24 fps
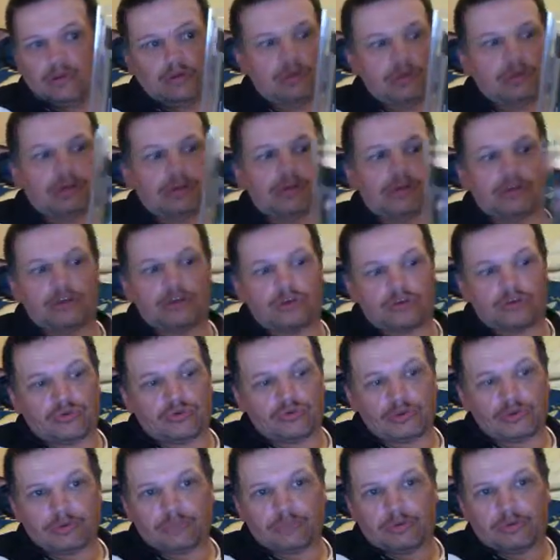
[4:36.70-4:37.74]
and then you've got
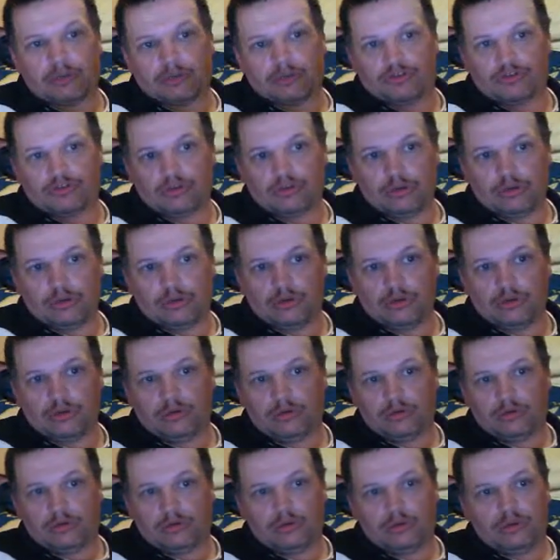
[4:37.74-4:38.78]
your plunger,
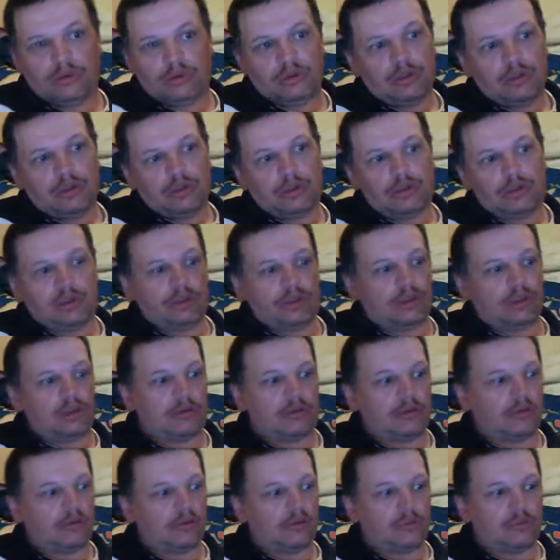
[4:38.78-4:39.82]
and
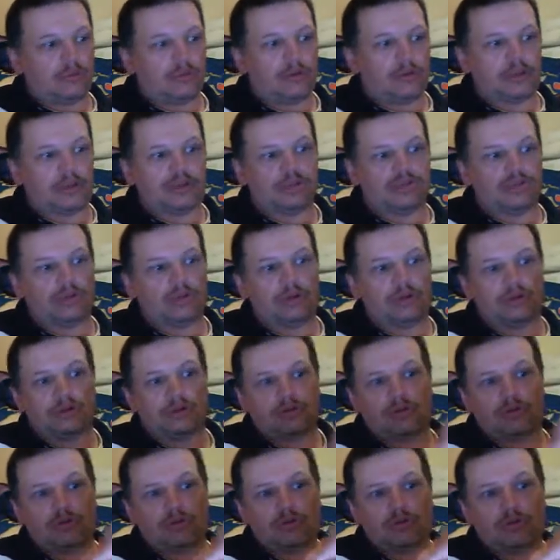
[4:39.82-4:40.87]
the plunger,
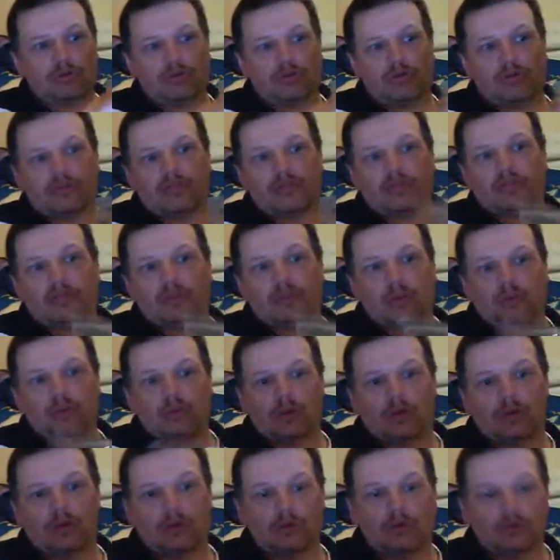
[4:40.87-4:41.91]
you've got that
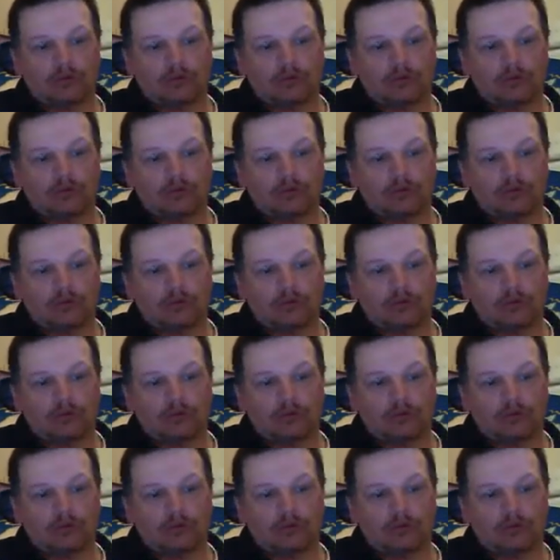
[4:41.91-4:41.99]
one